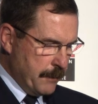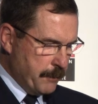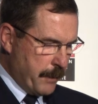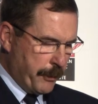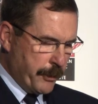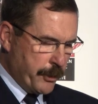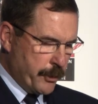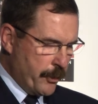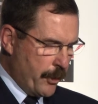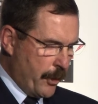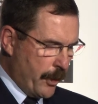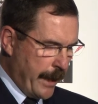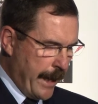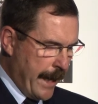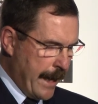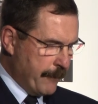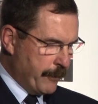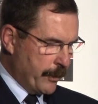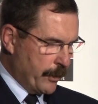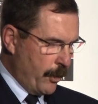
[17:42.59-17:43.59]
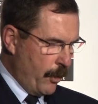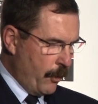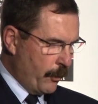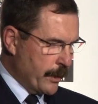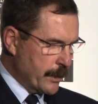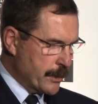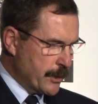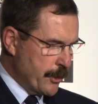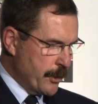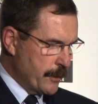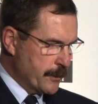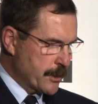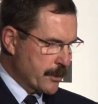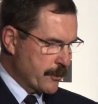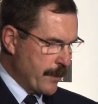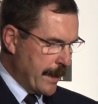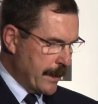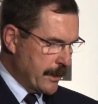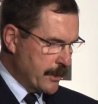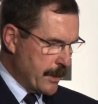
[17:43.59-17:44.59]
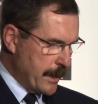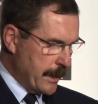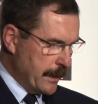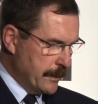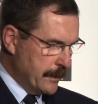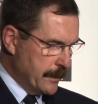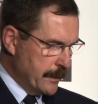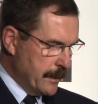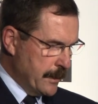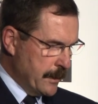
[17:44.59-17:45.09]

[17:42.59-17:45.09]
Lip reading: but we do not have a longer-term strategy